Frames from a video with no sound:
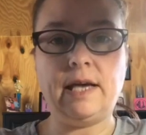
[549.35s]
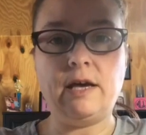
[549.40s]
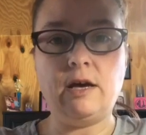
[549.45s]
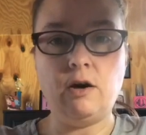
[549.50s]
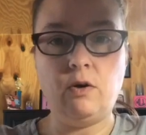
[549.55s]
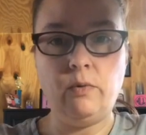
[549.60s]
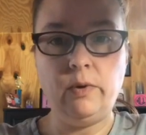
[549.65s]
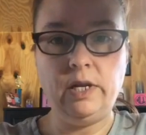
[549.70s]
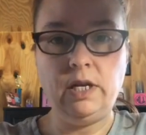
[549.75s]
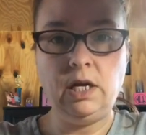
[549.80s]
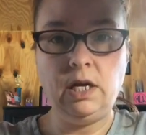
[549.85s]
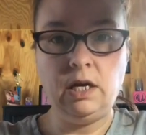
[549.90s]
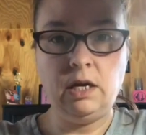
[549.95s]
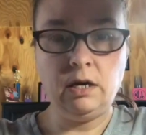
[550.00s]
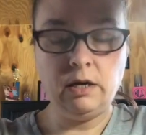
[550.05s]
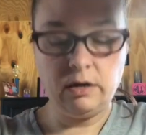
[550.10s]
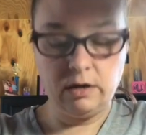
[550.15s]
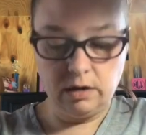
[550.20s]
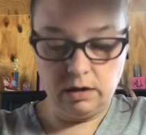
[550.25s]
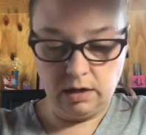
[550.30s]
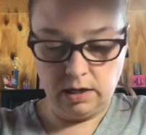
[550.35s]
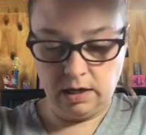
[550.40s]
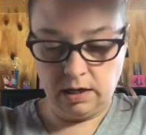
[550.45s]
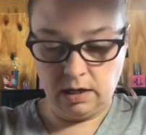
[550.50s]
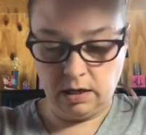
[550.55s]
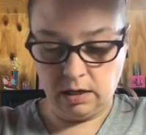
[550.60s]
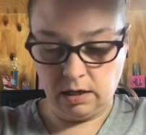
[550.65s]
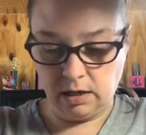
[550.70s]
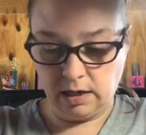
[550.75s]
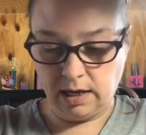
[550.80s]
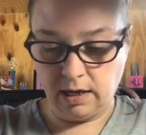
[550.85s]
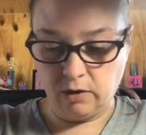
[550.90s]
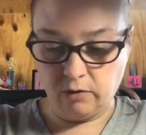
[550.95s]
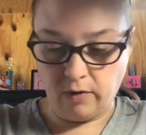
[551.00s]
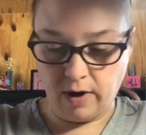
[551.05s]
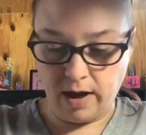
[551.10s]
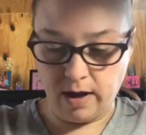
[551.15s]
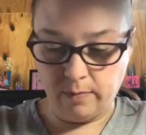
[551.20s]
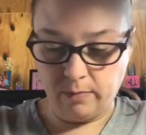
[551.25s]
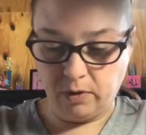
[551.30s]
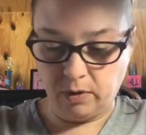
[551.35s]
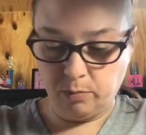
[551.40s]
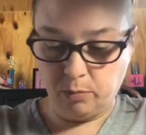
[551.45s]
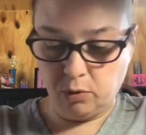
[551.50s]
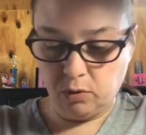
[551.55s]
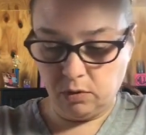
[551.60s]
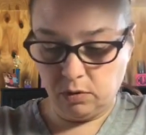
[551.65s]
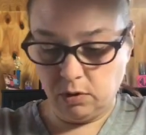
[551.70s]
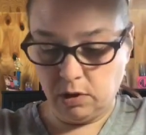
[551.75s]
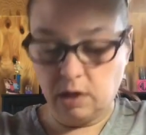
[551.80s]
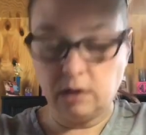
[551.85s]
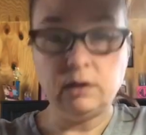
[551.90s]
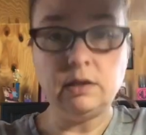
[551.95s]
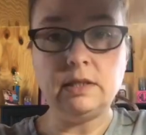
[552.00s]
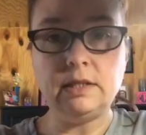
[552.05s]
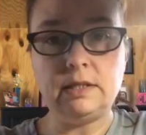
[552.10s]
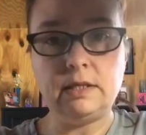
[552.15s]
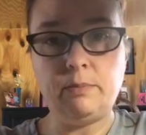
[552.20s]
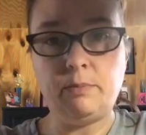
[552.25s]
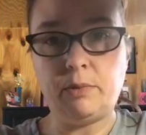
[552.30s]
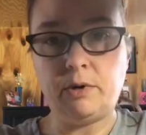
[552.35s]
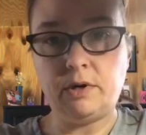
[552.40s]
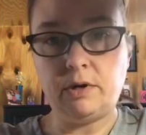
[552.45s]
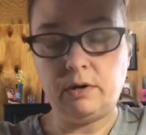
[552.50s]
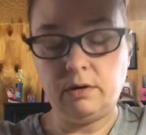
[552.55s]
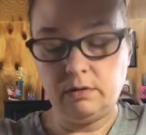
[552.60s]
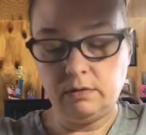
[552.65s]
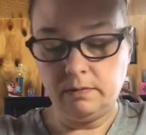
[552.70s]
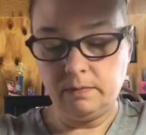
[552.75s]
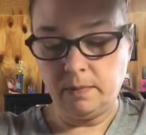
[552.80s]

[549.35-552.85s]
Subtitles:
I go in here and I grab the pull on the zipper